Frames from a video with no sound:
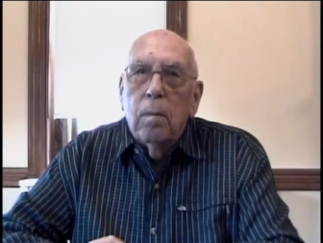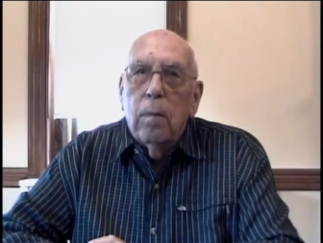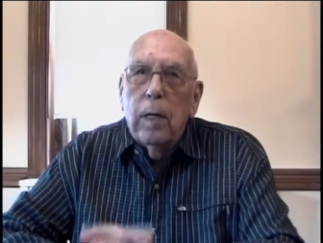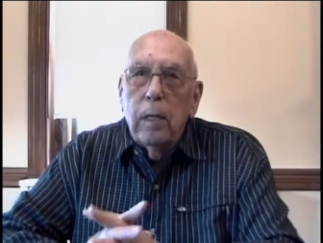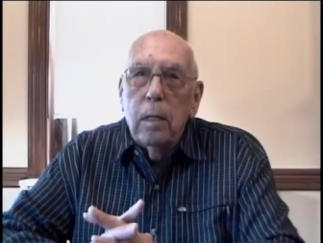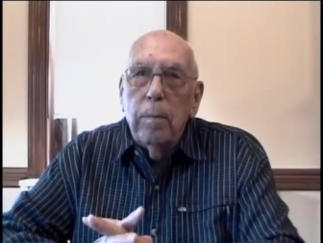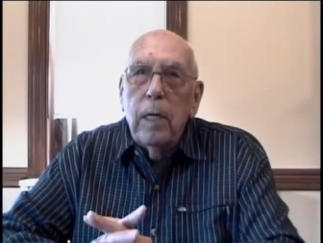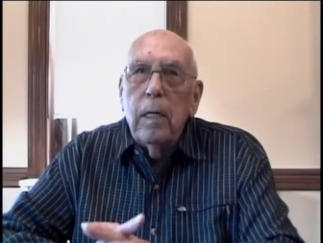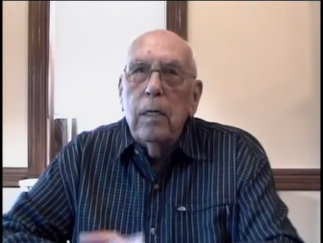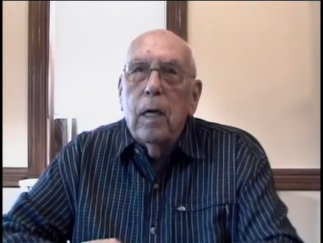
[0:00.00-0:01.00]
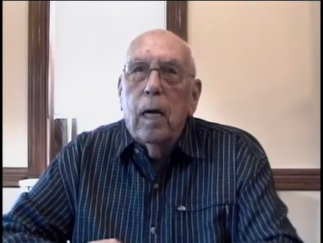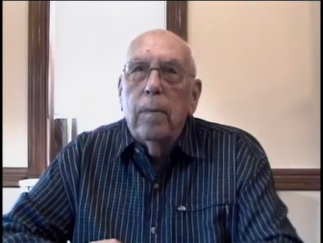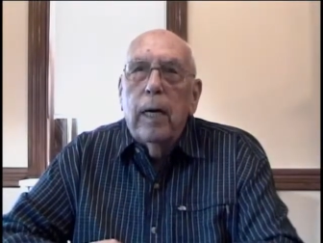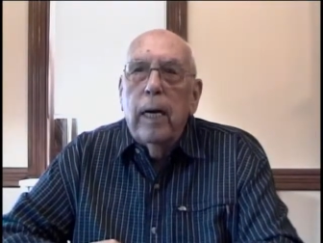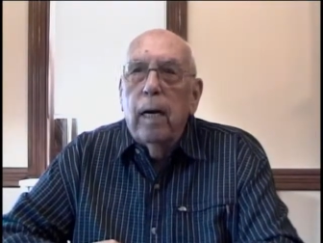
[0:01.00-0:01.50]
But in the meantime,
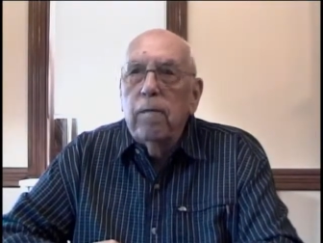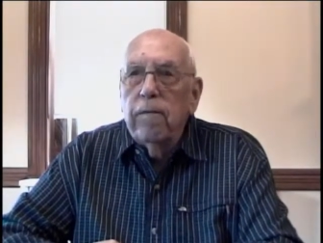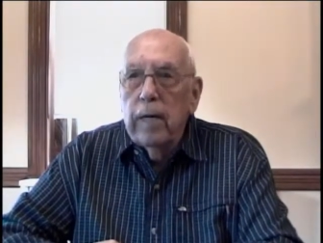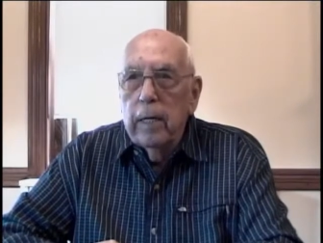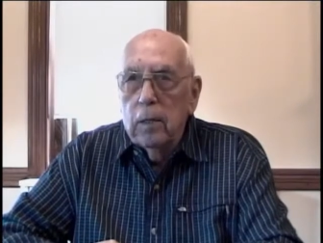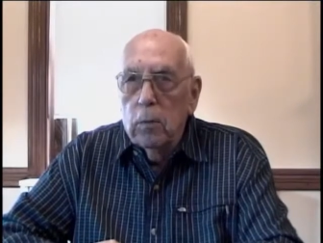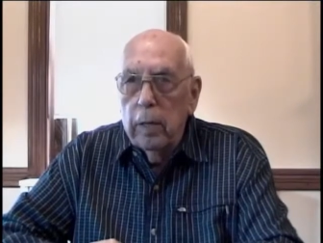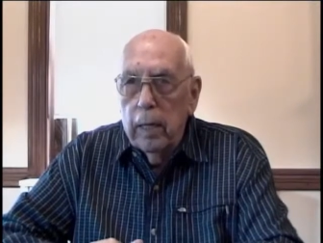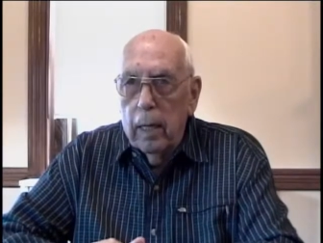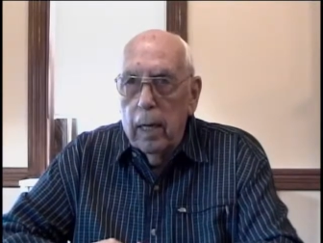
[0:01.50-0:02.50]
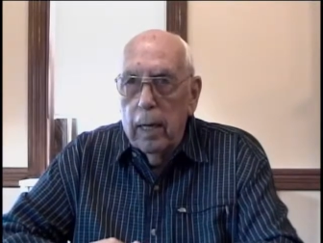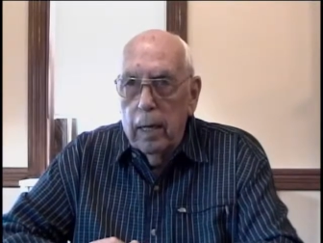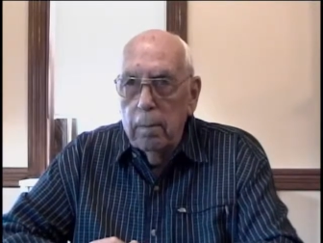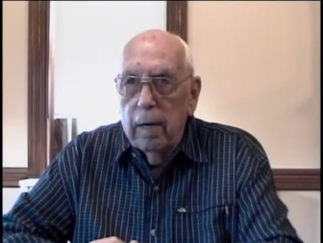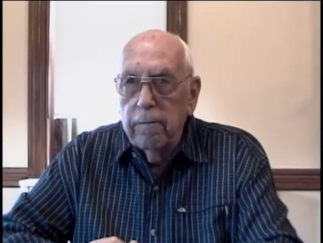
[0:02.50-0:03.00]
they had fed us. I
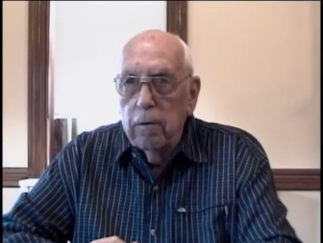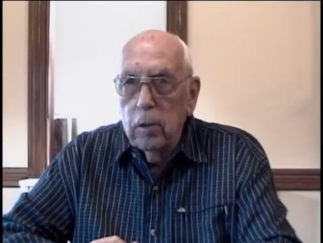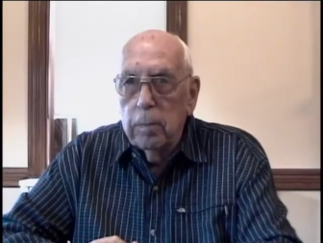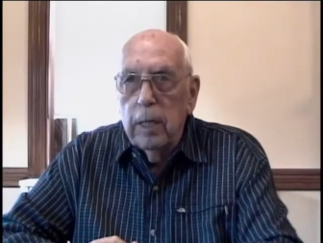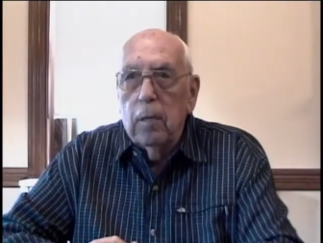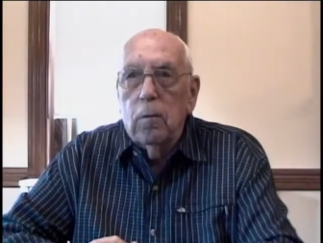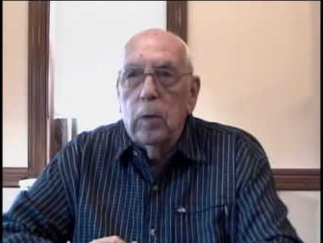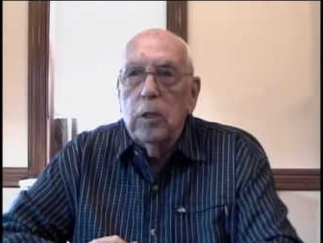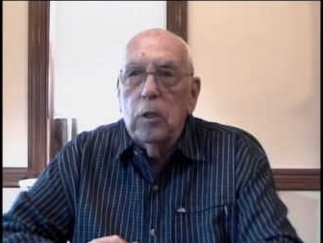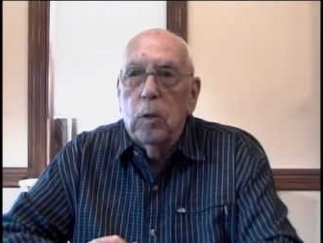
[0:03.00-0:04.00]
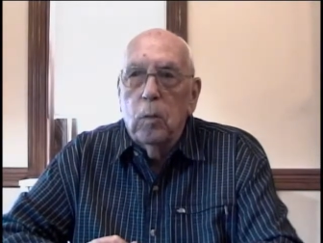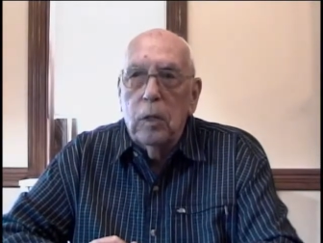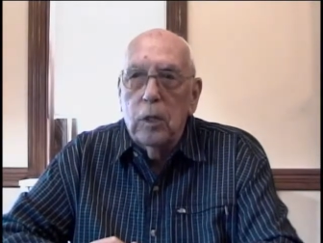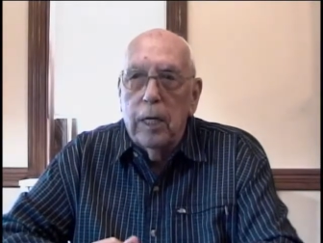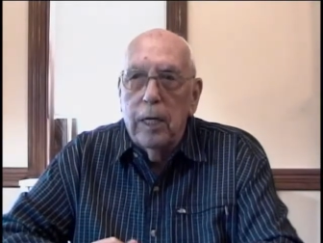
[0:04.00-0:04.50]
had my first meal, which
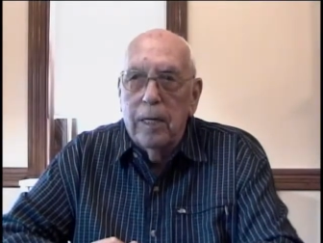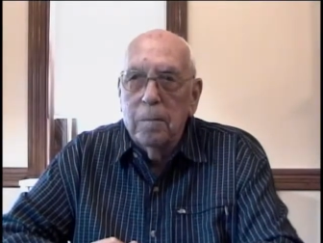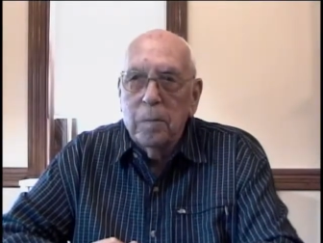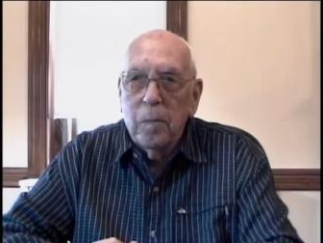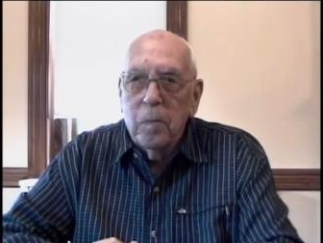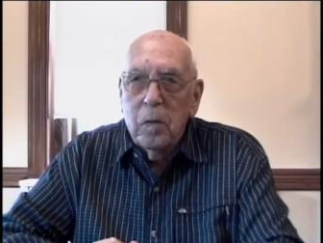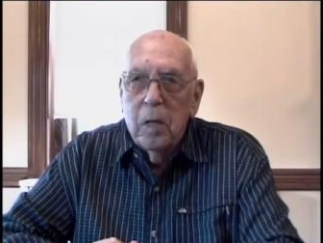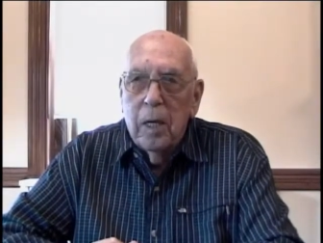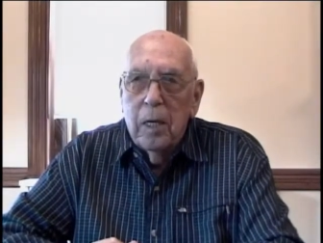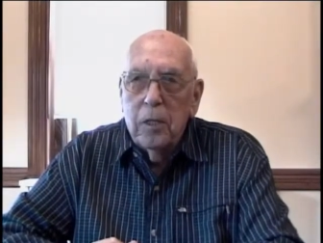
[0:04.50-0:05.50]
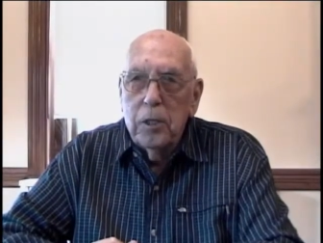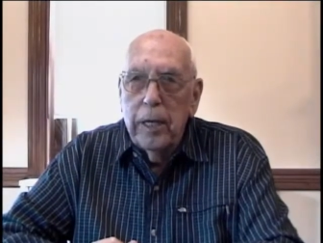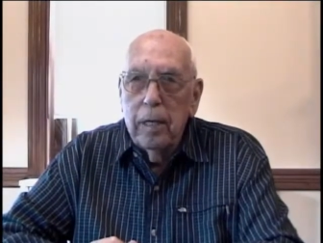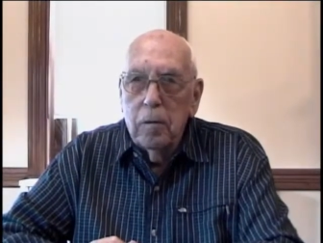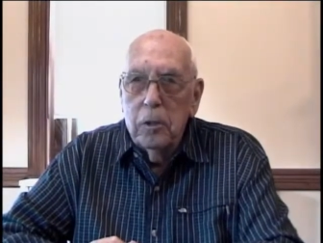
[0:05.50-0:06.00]
was a
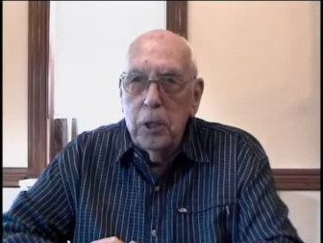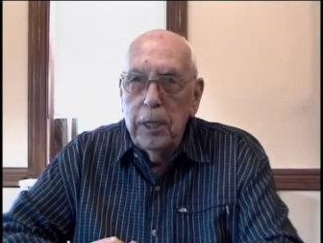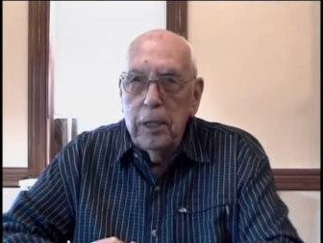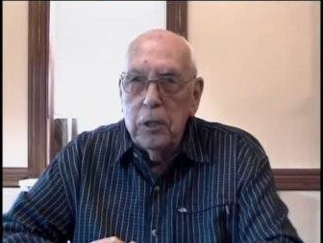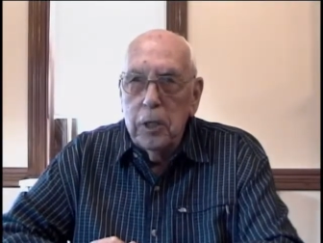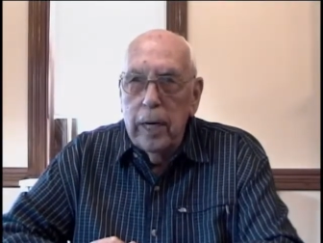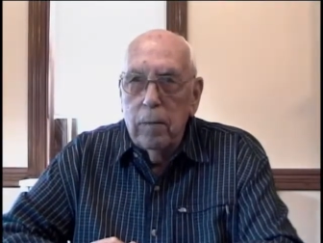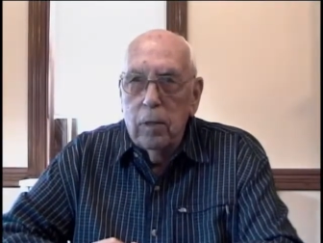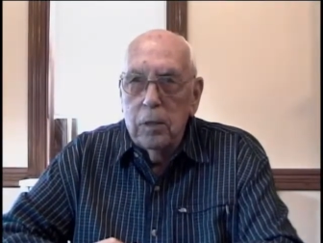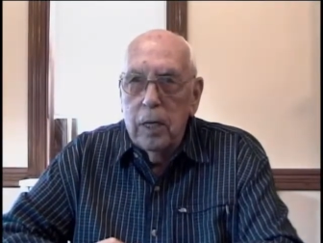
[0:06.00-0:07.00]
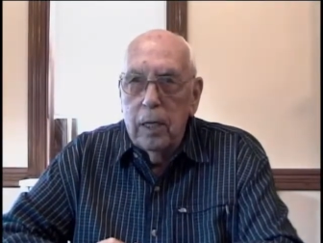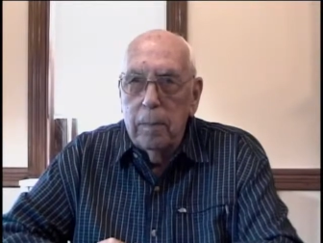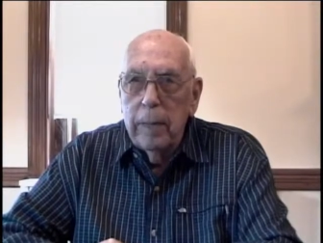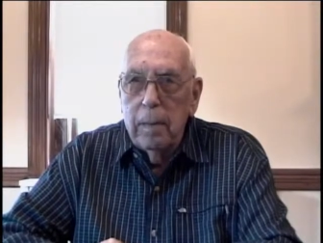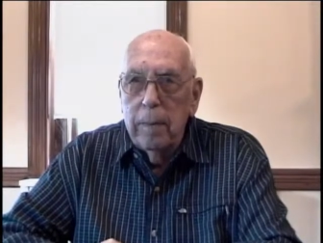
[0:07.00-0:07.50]
stale cheese sandwich that
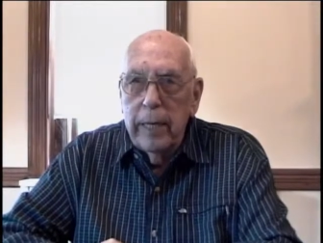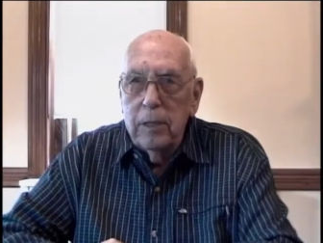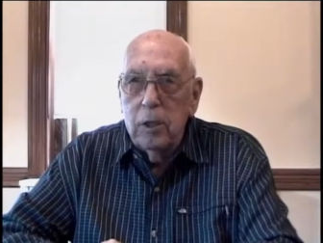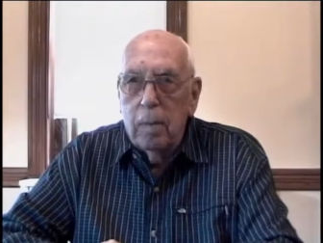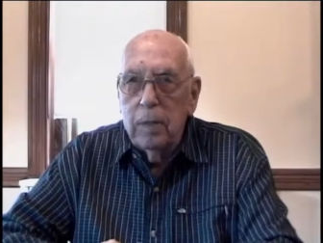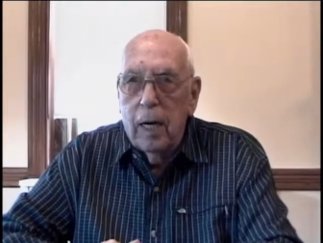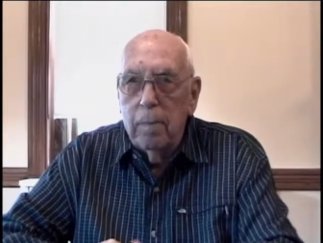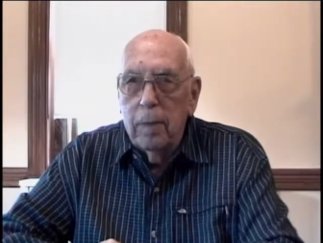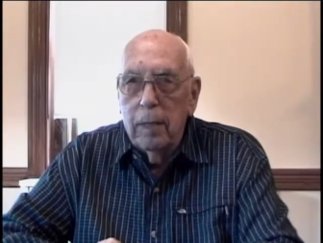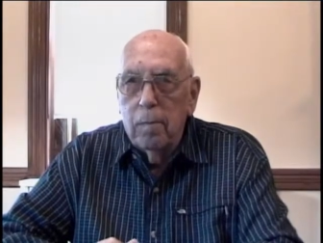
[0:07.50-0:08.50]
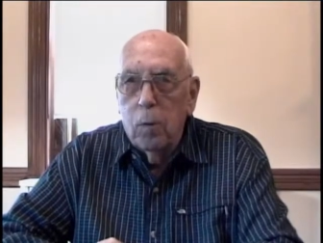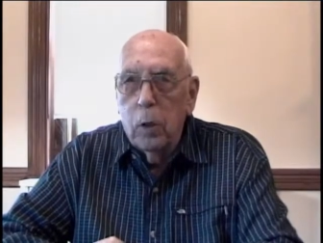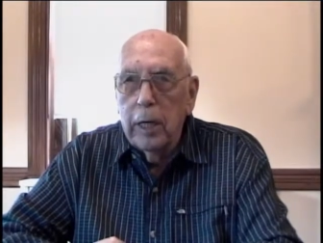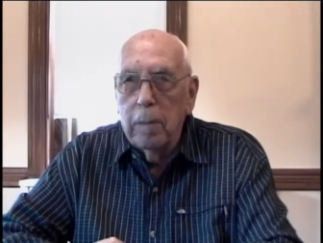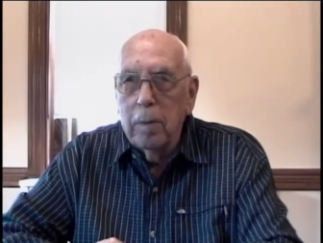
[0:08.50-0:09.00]
had been made sometime in the
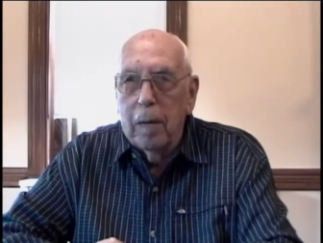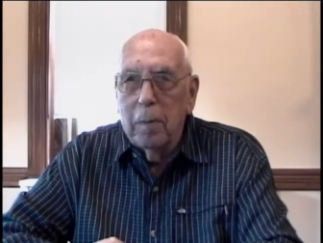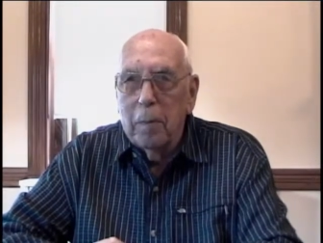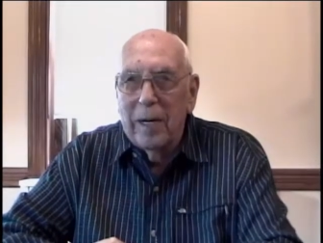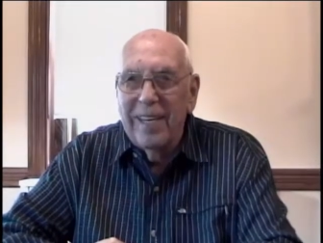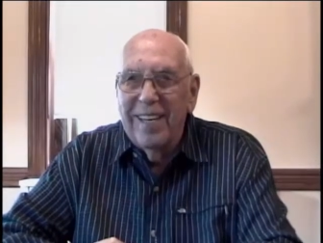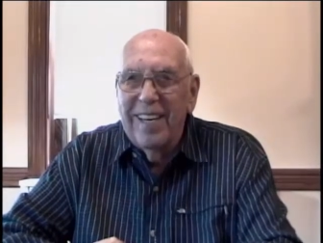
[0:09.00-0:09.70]
morning, probably,